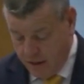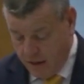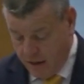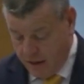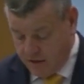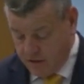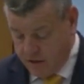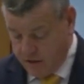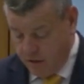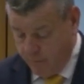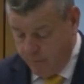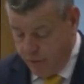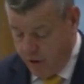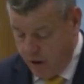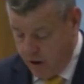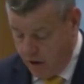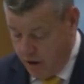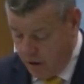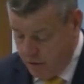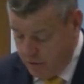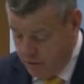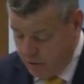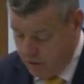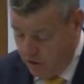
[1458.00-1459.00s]
has
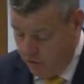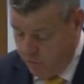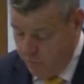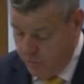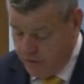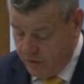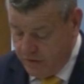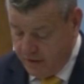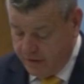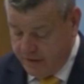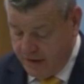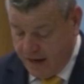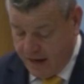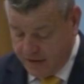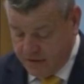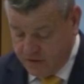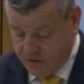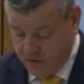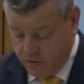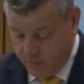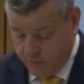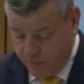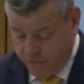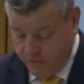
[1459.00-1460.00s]
compared government
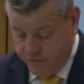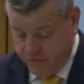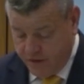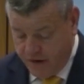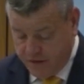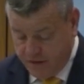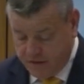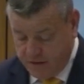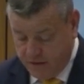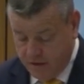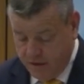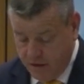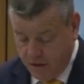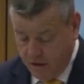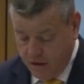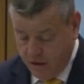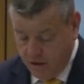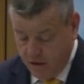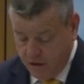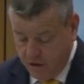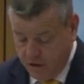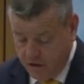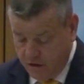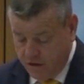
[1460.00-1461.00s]
attacks on the profession
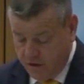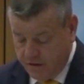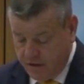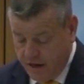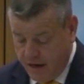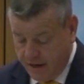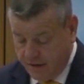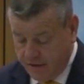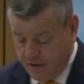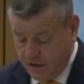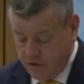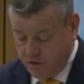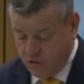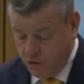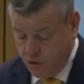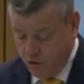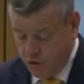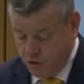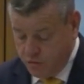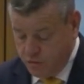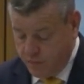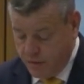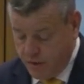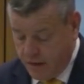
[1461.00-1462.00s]
to the tactics
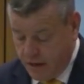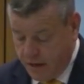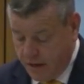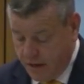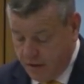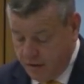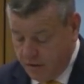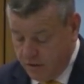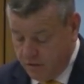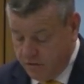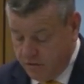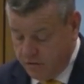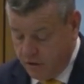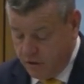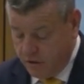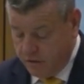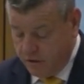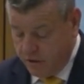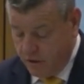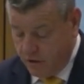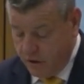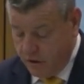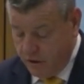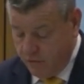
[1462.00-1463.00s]
used by
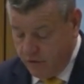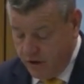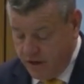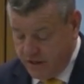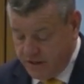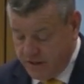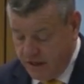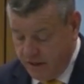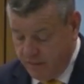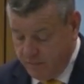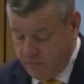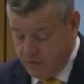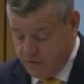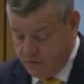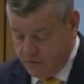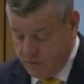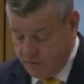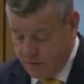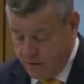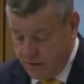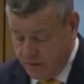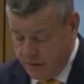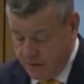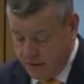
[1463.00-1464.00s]
authoritarian
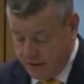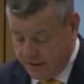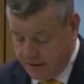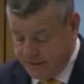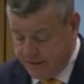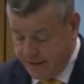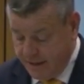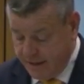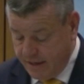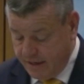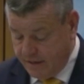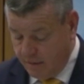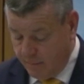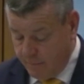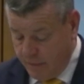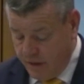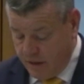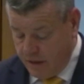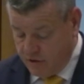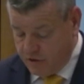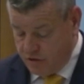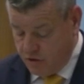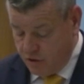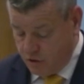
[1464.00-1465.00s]
regimes and stated that
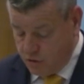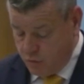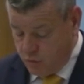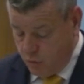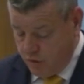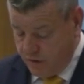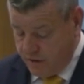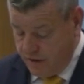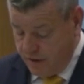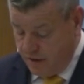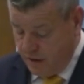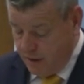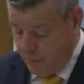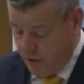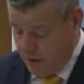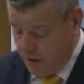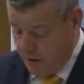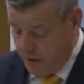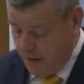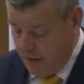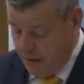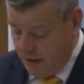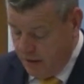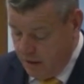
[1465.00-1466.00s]
ministers were
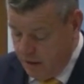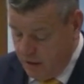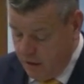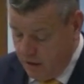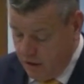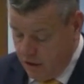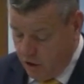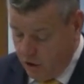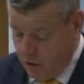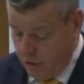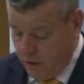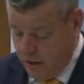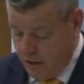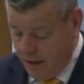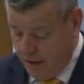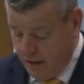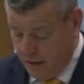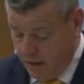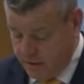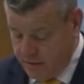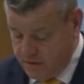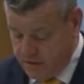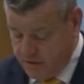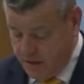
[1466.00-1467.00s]
deliberately
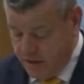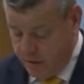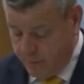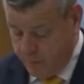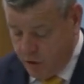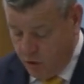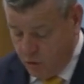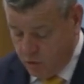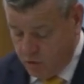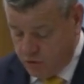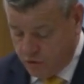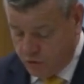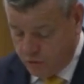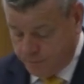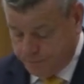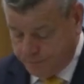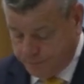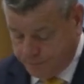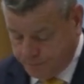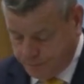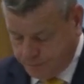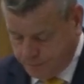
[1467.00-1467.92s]
creating scapegoats.